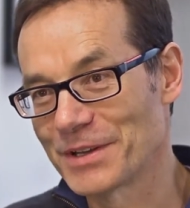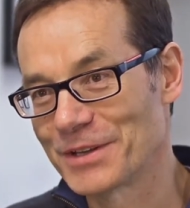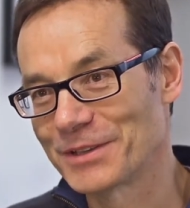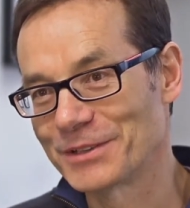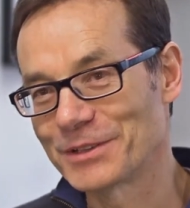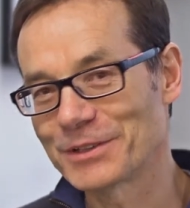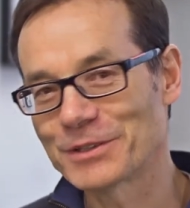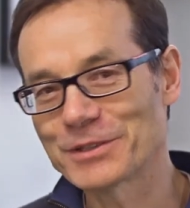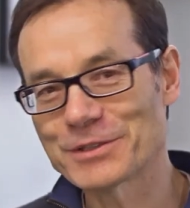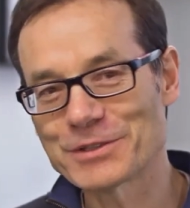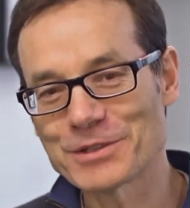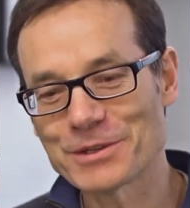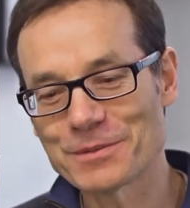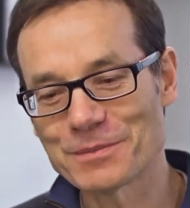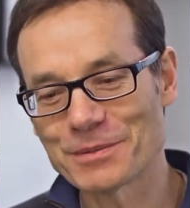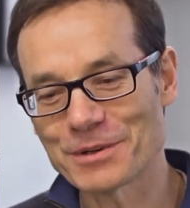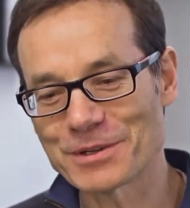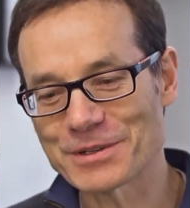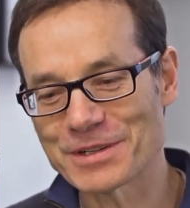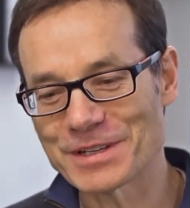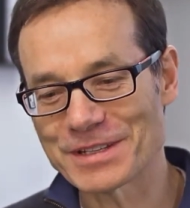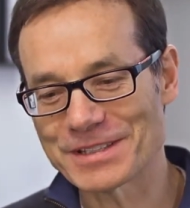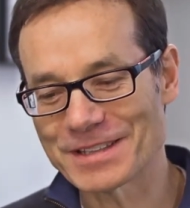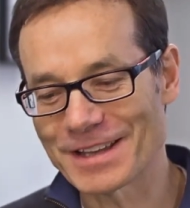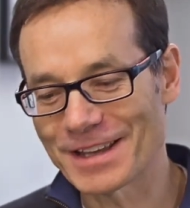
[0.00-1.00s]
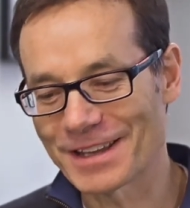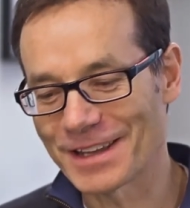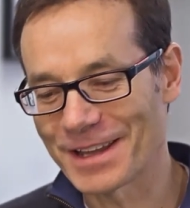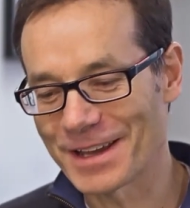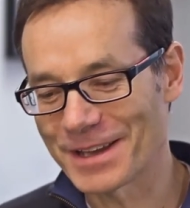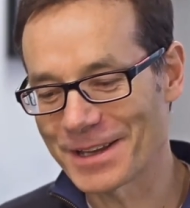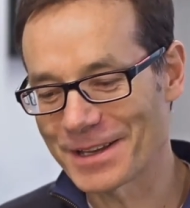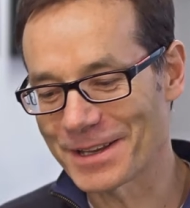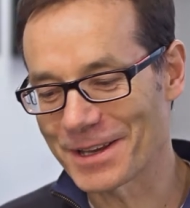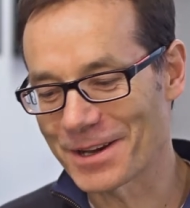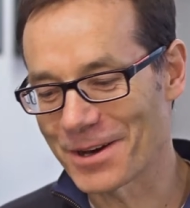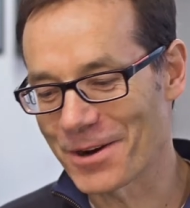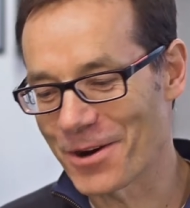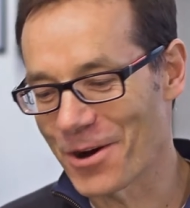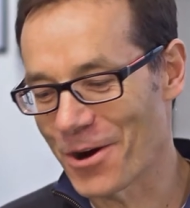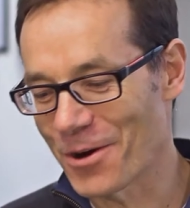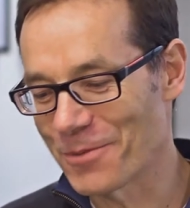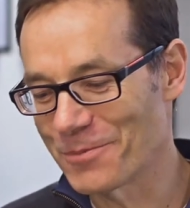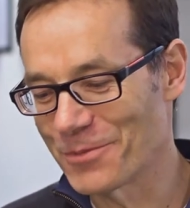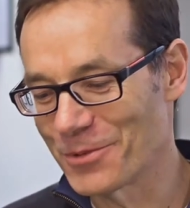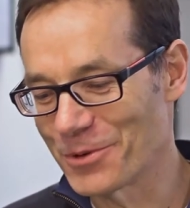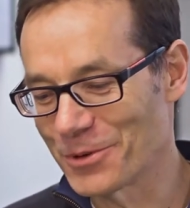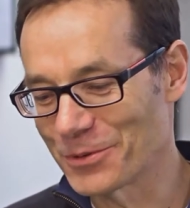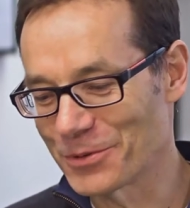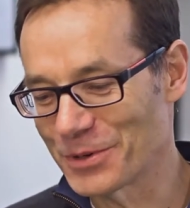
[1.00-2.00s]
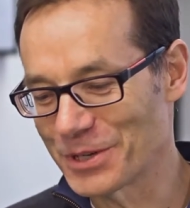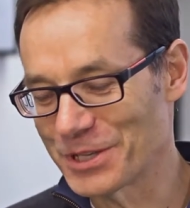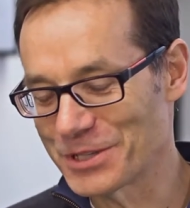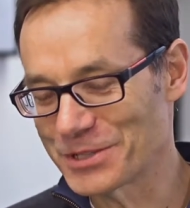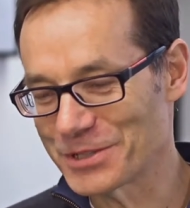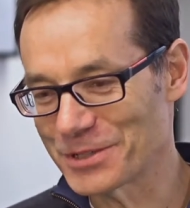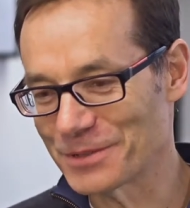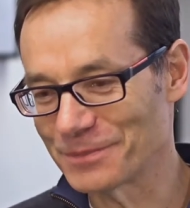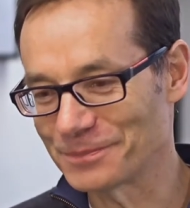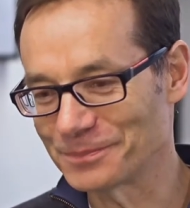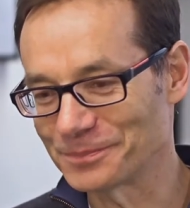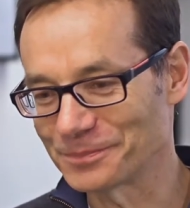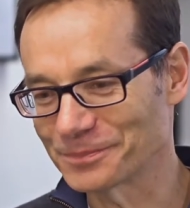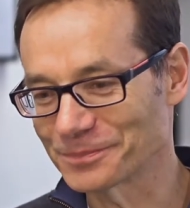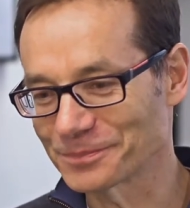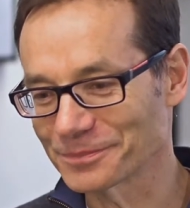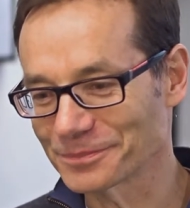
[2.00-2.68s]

The other two projects that I like are, are more recent.